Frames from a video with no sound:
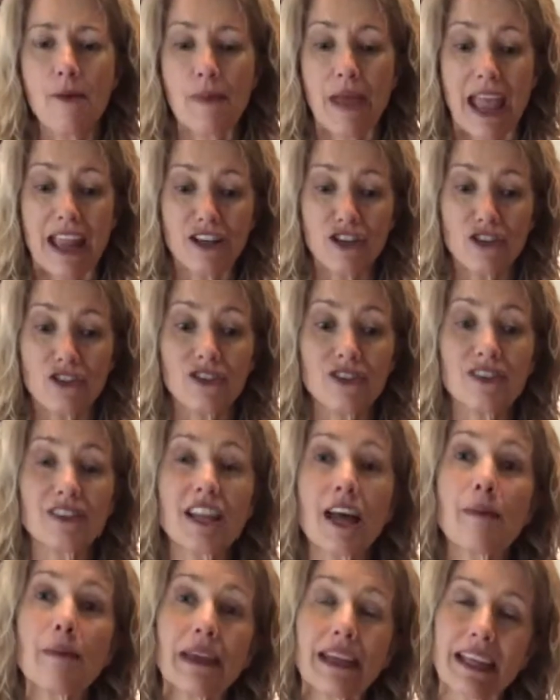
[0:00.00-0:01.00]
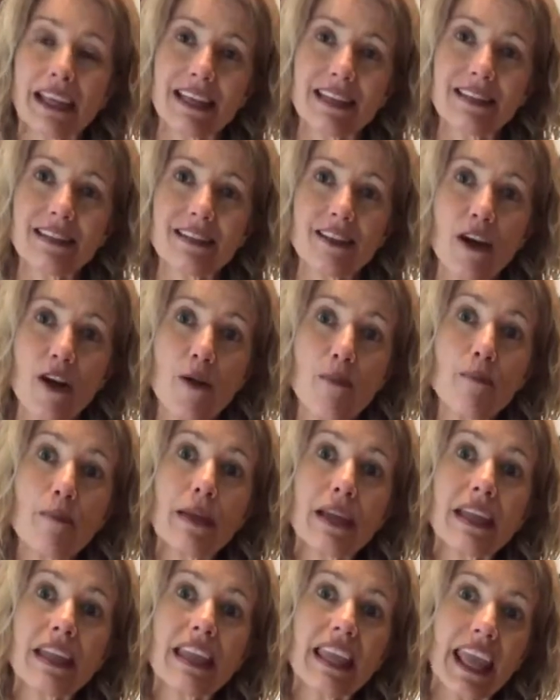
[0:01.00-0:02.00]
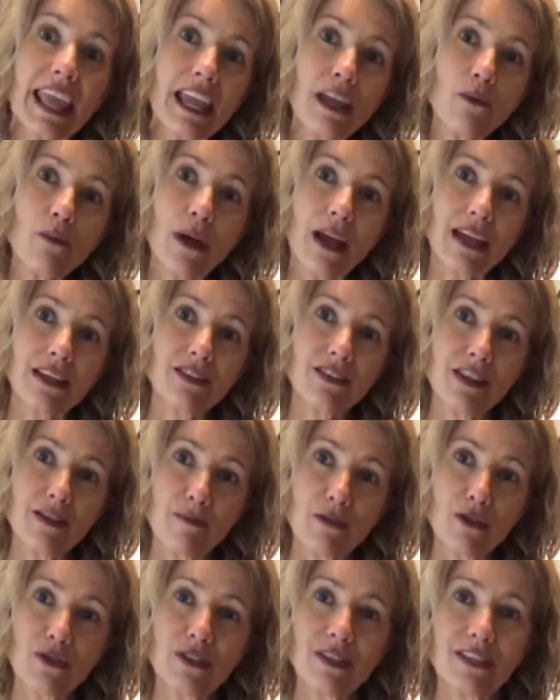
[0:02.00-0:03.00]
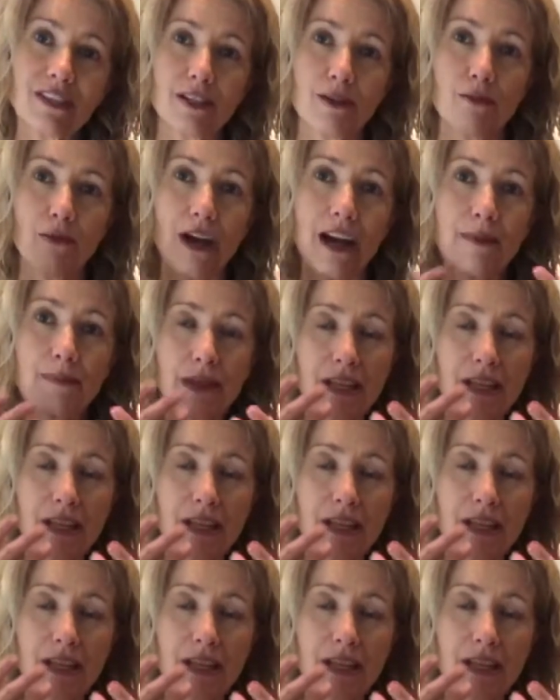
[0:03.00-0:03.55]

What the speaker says: And your stomach is a big gateway to the immune system, right?